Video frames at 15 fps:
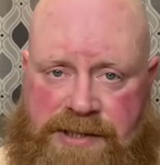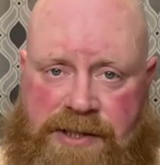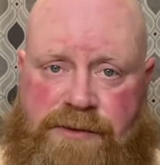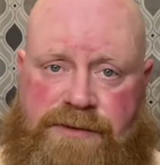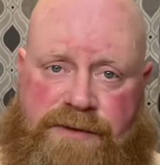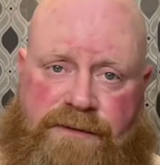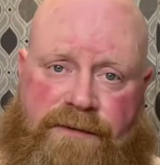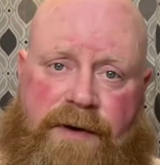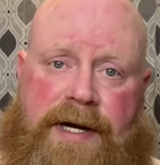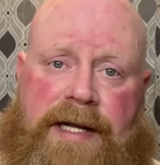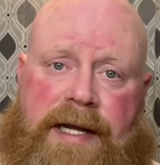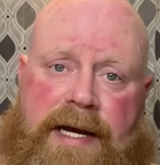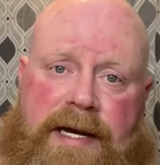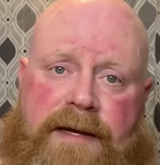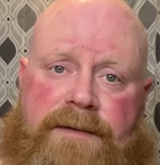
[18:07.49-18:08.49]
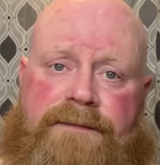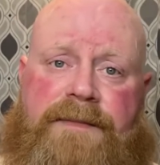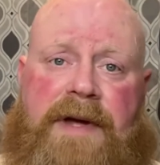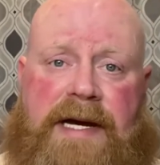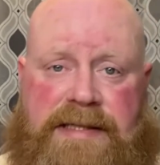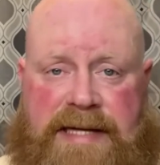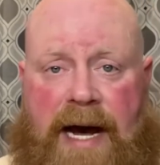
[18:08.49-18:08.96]
user-friendly
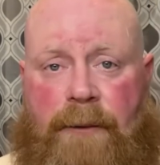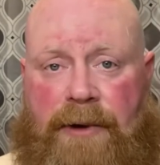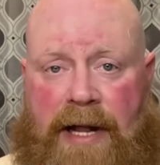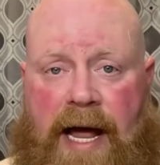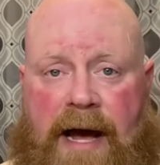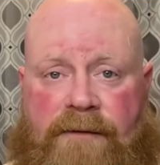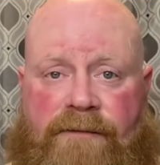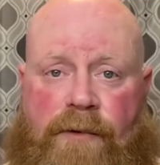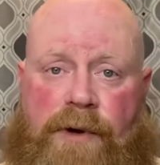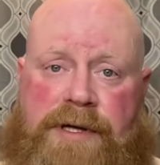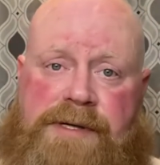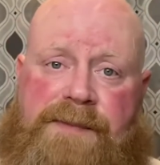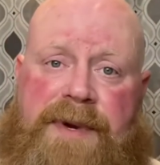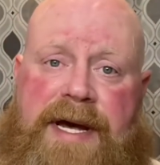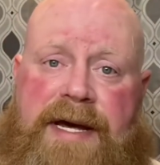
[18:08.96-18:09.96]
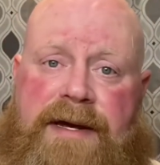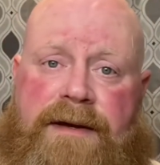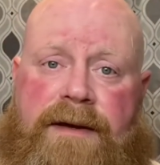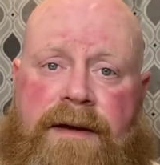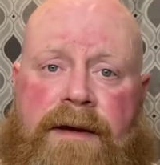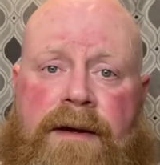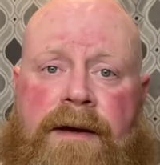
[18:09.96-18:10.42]
as I would like for it to be.